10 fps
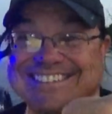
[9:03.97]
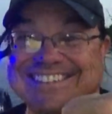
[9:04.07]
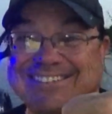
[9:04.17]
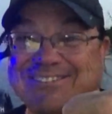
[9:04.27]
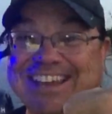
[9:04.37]

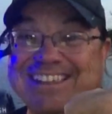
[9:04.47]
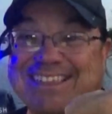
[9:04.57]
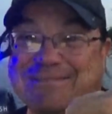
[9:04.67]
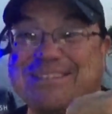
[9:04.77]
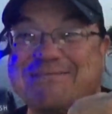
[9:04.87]
Can we get a
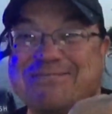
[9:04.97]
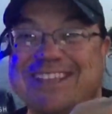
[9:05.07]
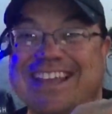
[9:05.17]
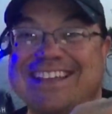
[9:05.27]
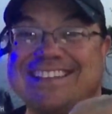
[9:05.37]
thumbs up for
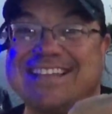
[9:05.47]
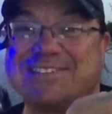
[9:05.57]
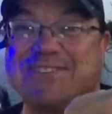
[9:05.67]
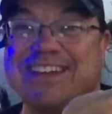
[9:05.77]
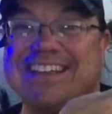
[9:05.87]
that? That's
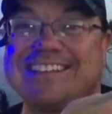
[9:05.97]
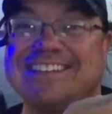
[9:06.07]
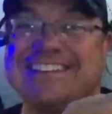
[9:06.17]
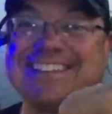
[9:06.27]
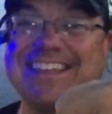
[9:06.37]
funny.
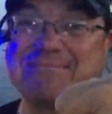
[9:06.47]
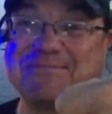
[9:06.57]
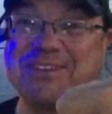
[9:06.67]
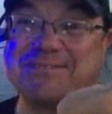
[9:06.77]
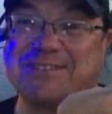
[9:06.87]

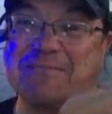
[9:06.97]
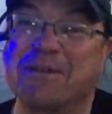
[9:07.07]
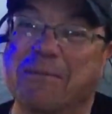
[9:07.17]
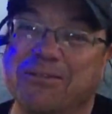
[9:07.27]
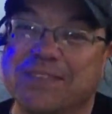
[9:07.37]
Thumbs up, come
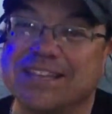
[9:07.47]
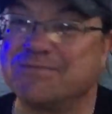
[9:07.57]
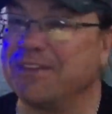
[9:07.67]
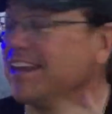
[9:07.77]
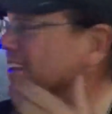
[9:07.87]
on, that's funny.